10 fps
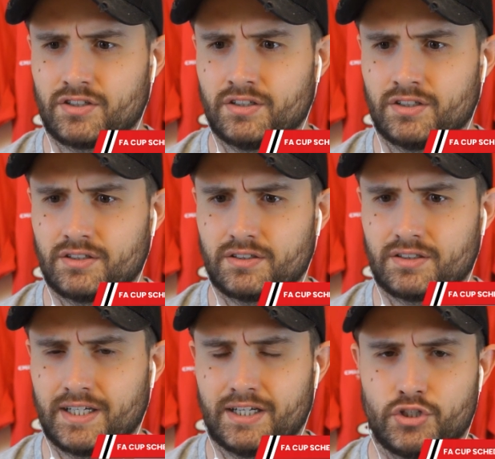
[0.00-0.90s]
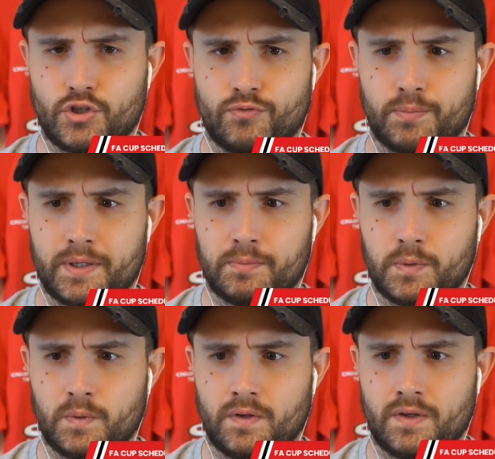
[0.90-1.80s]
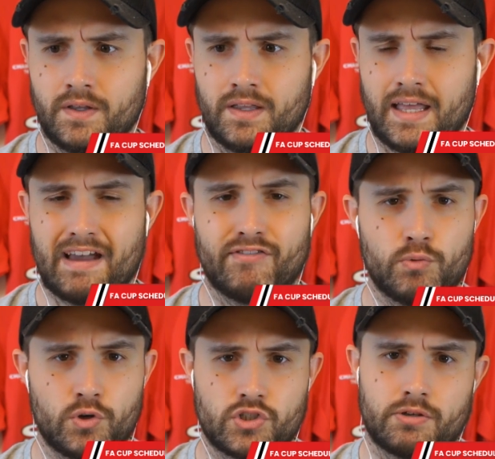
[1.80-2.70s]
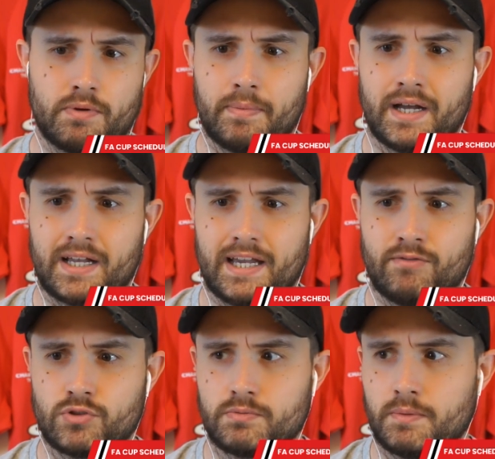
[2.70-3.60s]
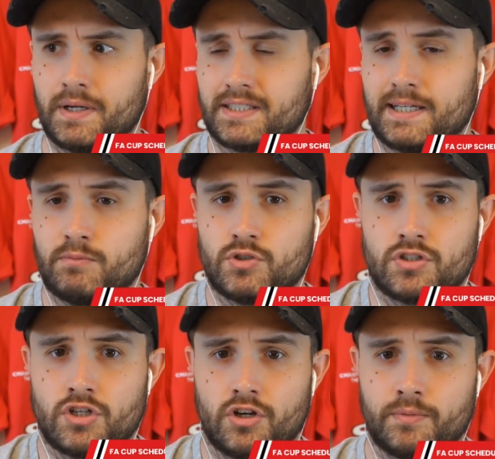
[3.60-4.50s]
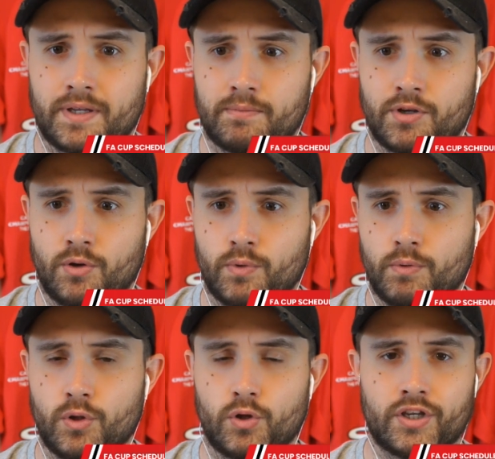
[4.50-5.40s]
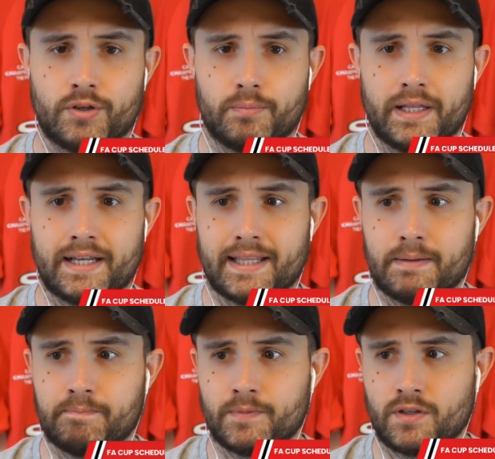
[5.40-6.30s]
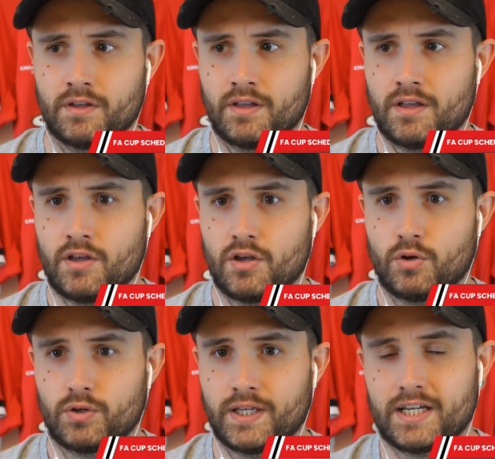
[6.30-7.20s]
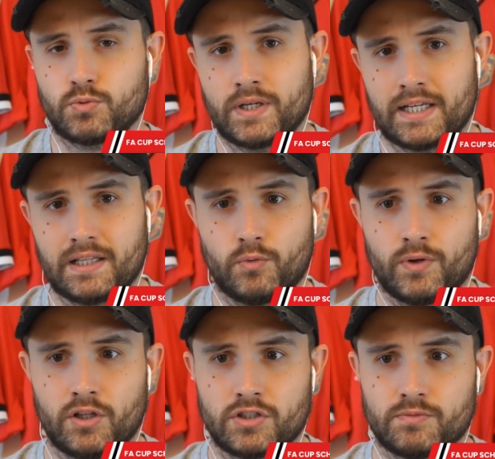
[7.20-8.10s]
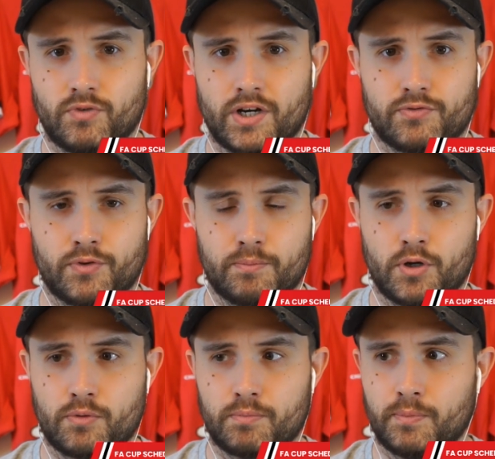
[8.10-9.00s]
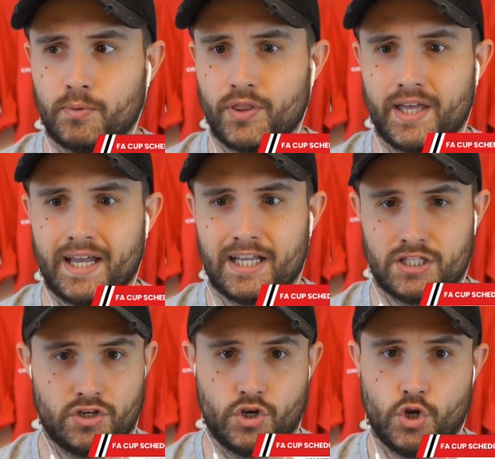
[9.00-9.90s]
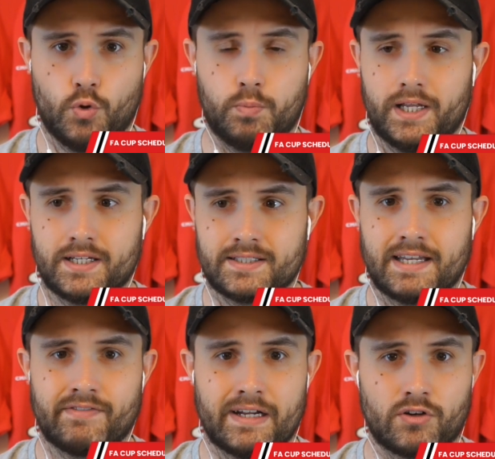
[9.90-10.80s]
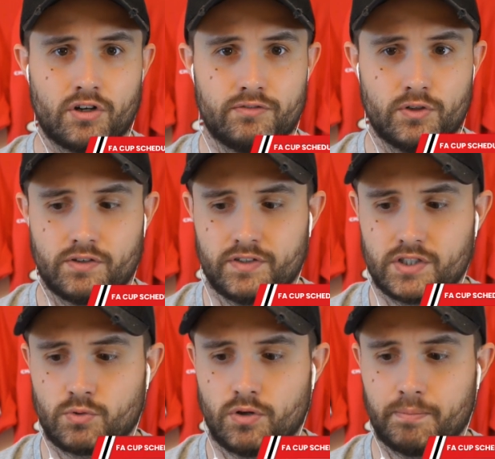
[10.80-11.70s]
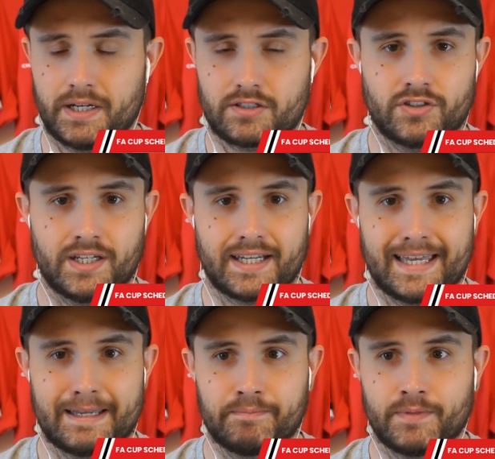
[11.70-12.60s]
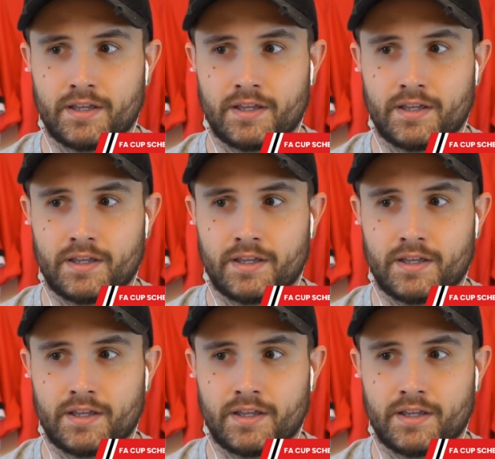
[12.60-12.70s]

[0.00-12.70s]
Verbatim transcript: going to kind of do for people. Everyone's going to be back. Everyone's going to be back. Same as the Tottenham game, you know, we were looking at playing them. Yes, we we lost Rashford and Pogba, but they had no players. They've now got a fully fit squad back, so that game